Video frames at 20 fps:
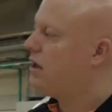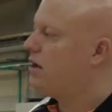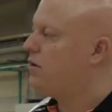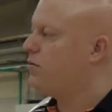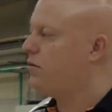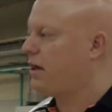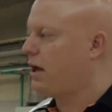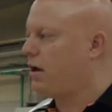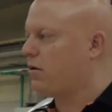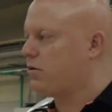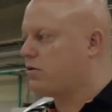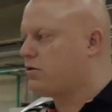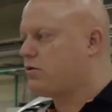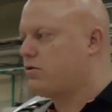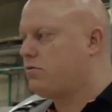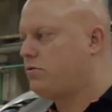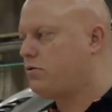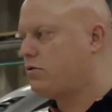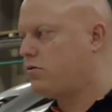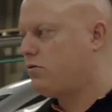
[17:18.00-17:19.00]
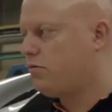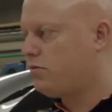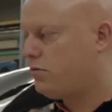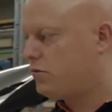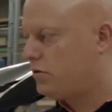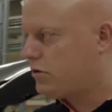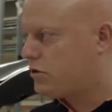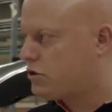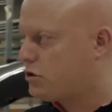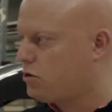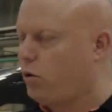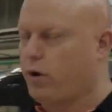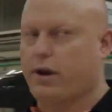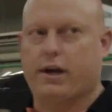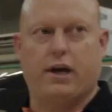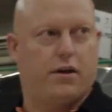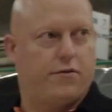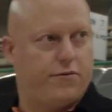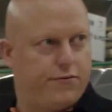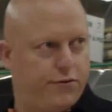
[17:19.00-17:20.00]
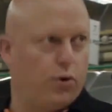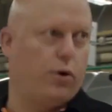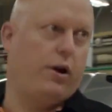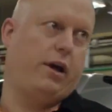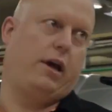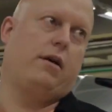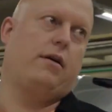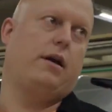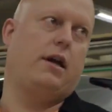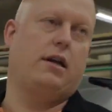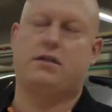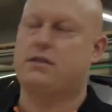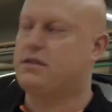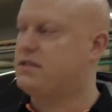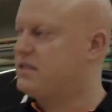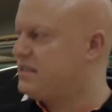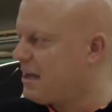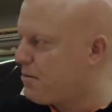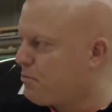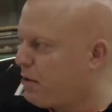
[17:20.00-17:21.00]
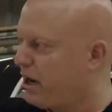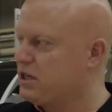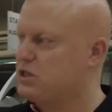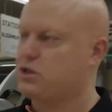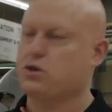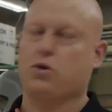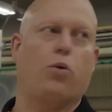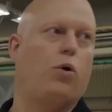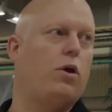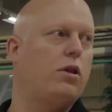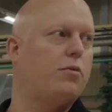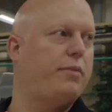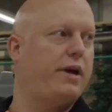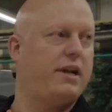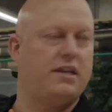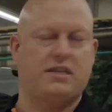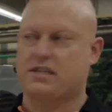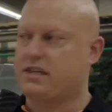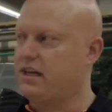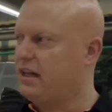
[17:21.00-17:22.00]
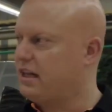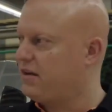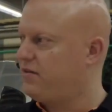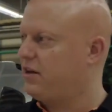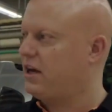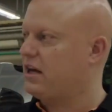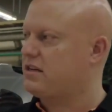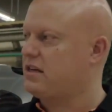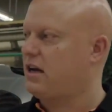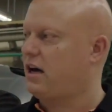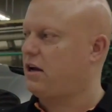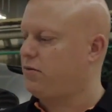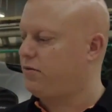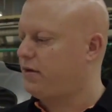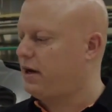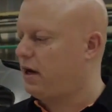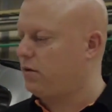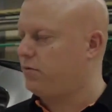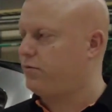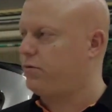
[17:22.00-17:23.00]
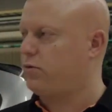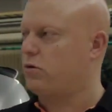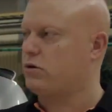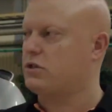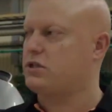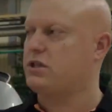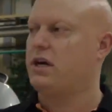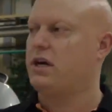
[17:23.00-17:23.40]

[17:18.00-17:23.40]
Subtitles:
without stalling it fully. It's semi-stalled, but it's still giving a ton of downforce